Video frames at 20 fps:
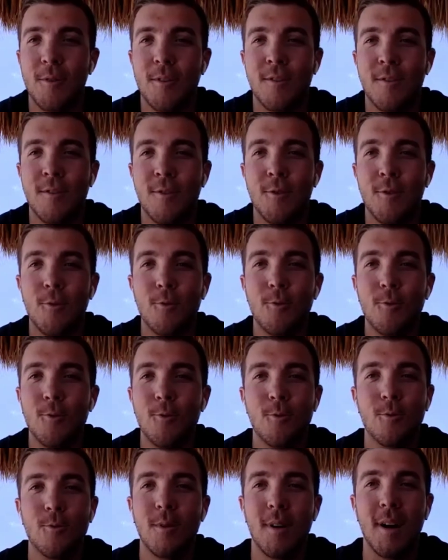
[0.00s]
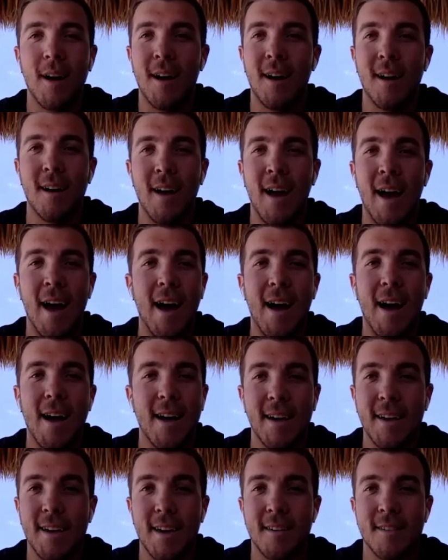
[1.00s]
was too
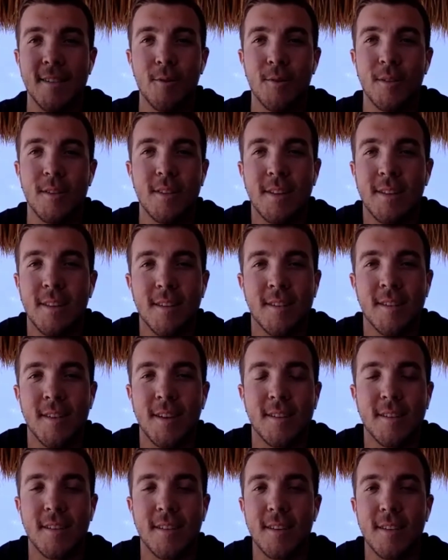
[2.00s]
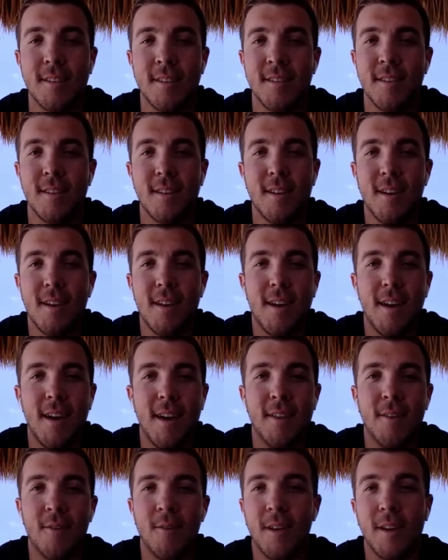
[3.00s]
high, I guess. I was in like the 60s,
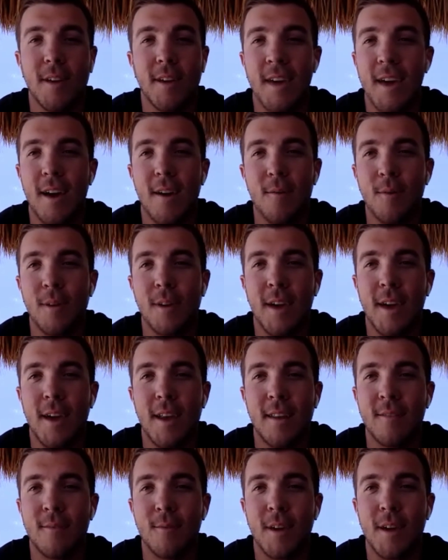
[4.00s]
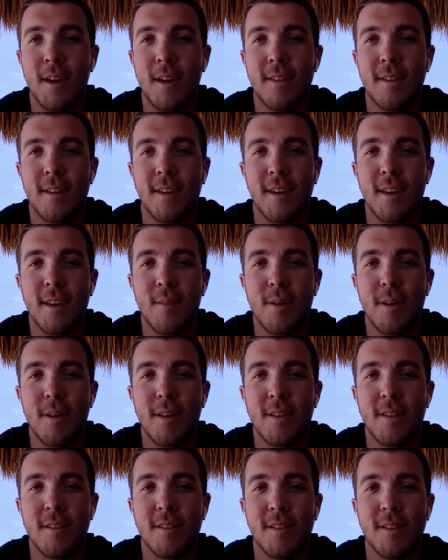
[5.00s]
and they were like, yeah, we can't take
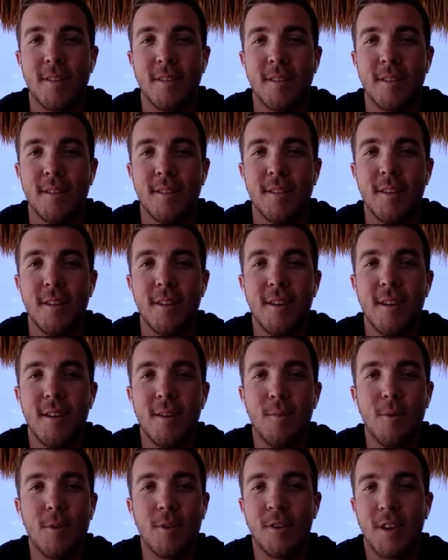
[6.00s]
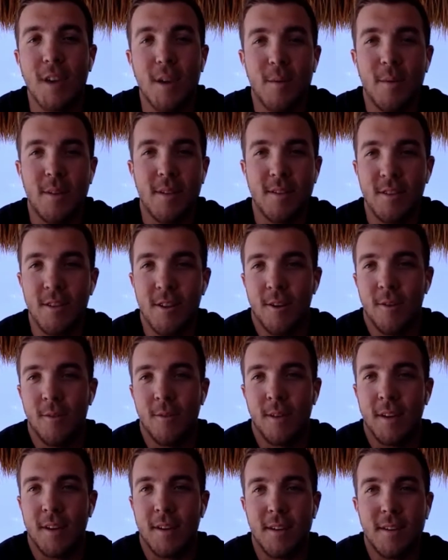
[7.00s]
anybody in the 60s, which Gibbons, you know,
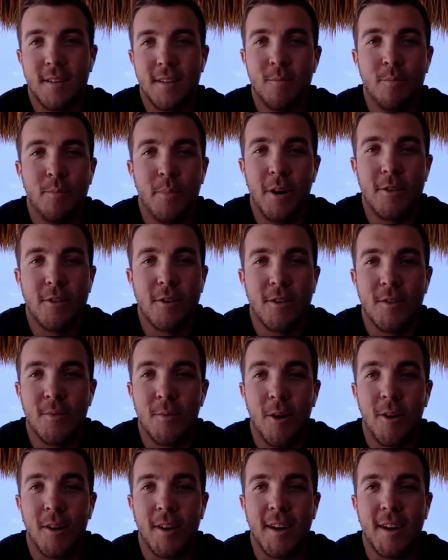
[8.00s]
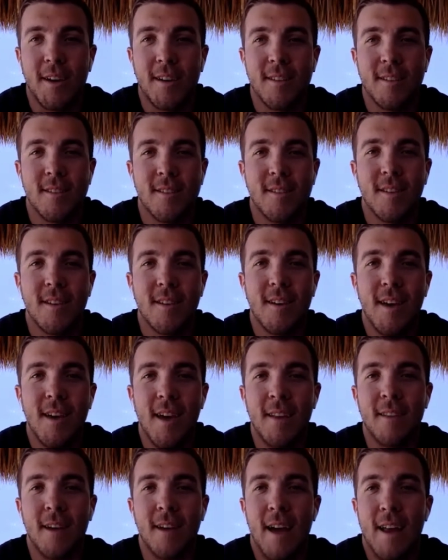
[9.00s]
like a bunch of smart kids,
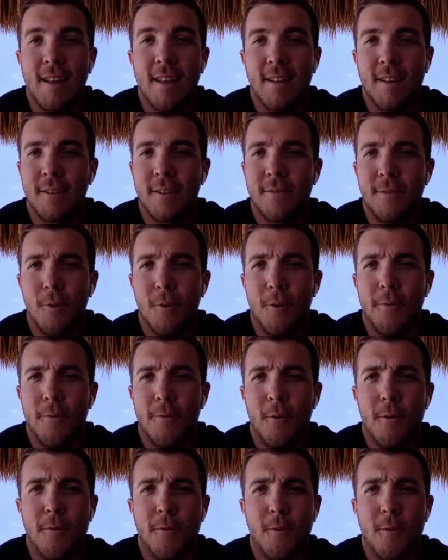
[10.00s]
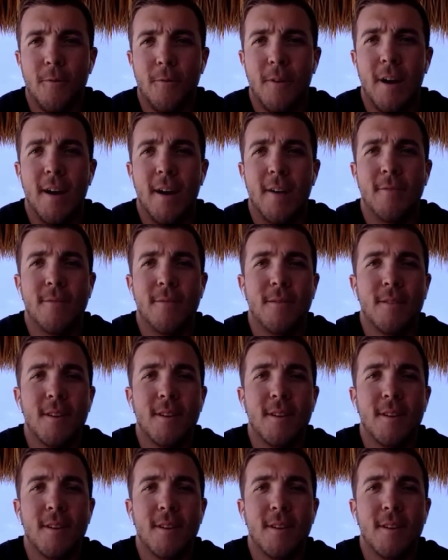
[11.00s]
and I had like a 4.4, 4.5